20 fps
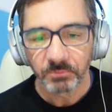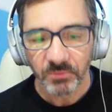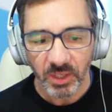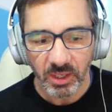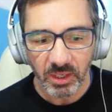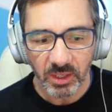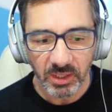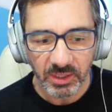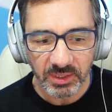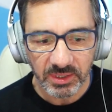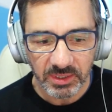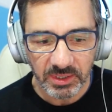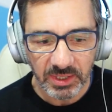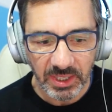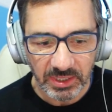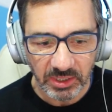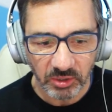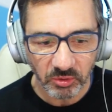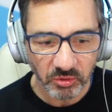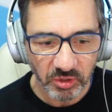uh,
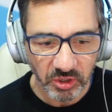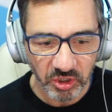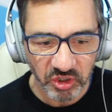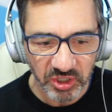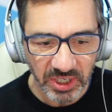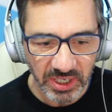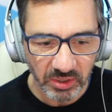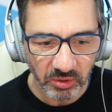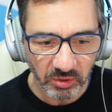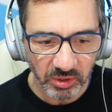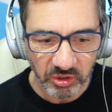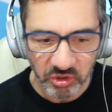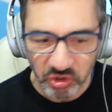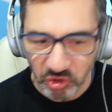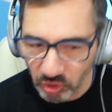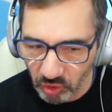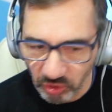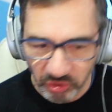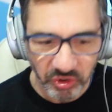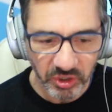getting onto the channel. And it's
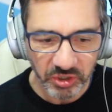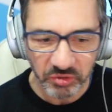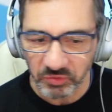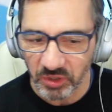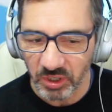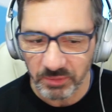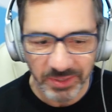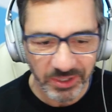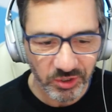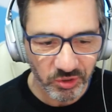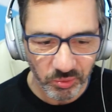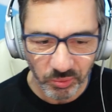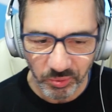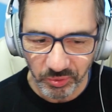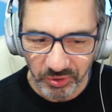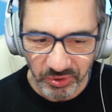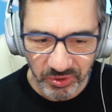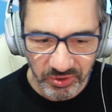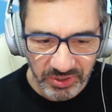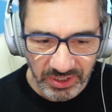not just romance
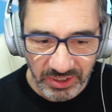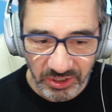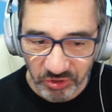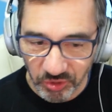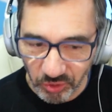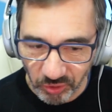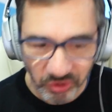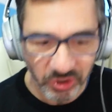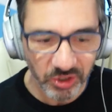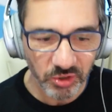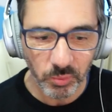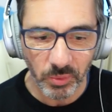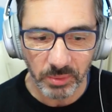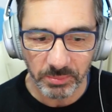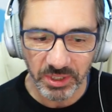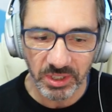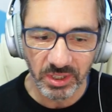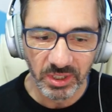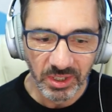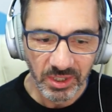authors and it's not just
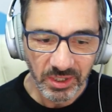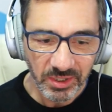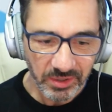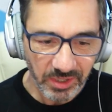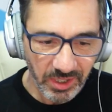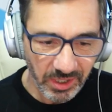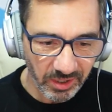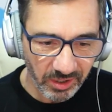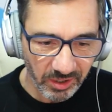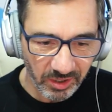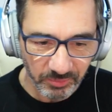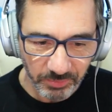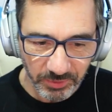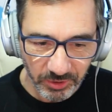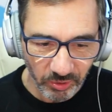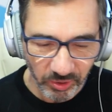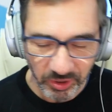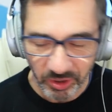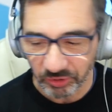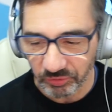women. There, I've
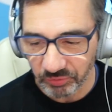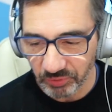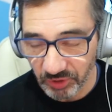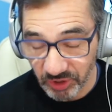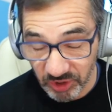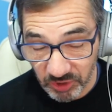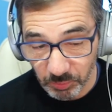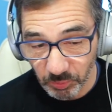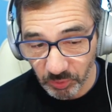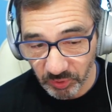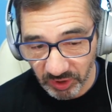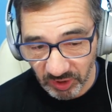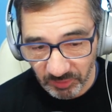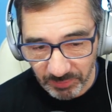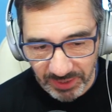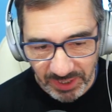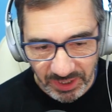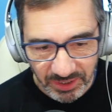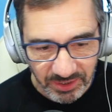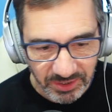been looking through this morning. I've
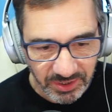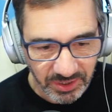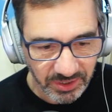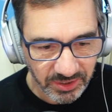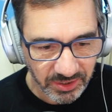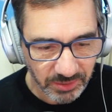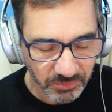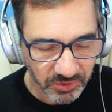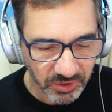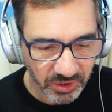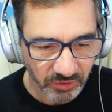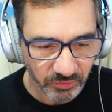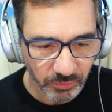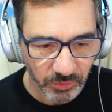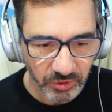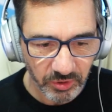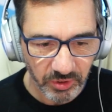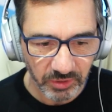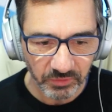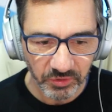been editing some stuff
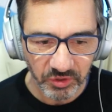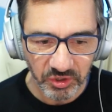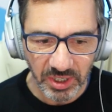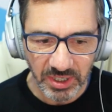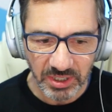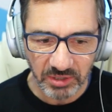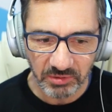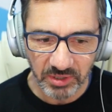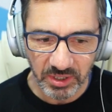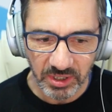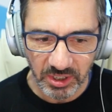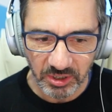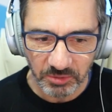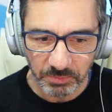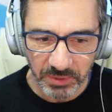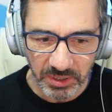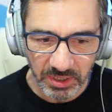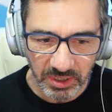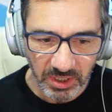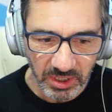we're doing for January, and there's
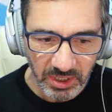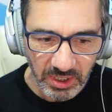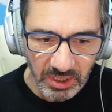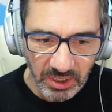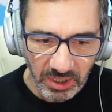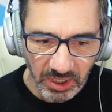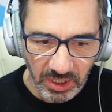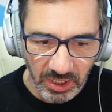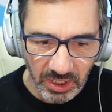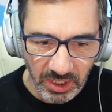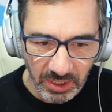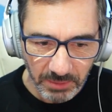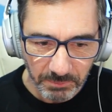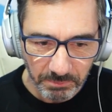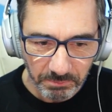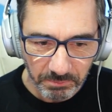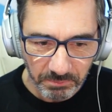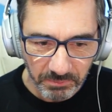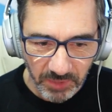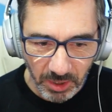been uh,
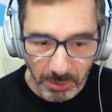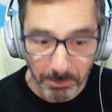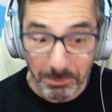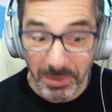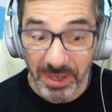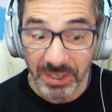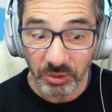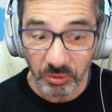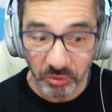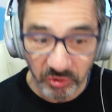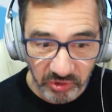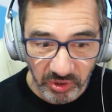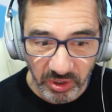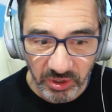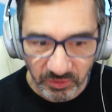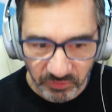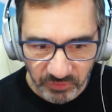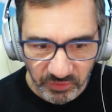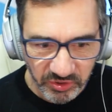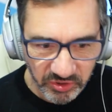you know, male
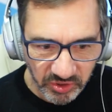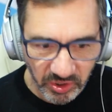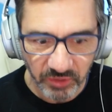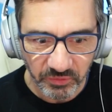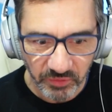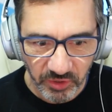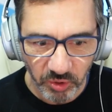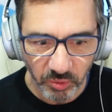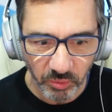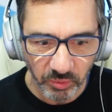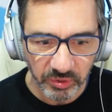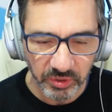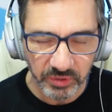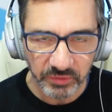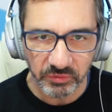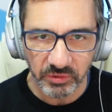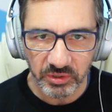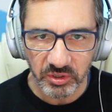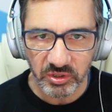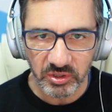sci fi authors,
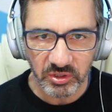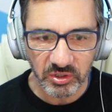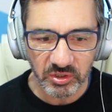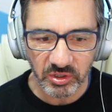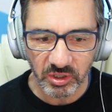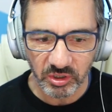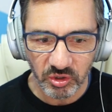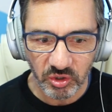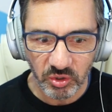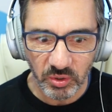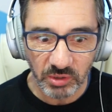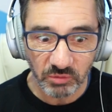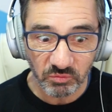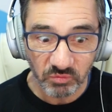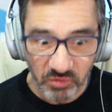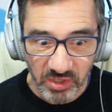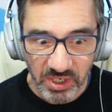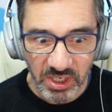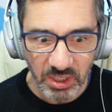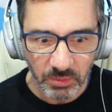for instance, are doing
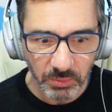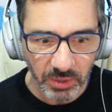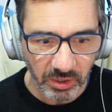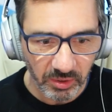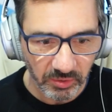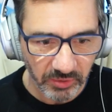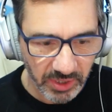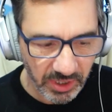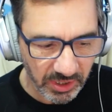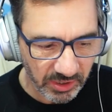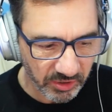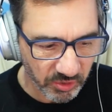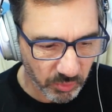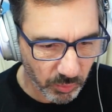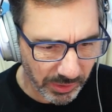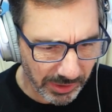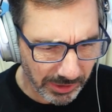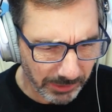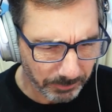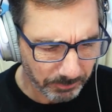really well on there as
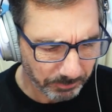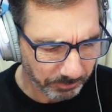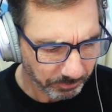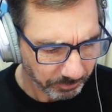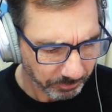well.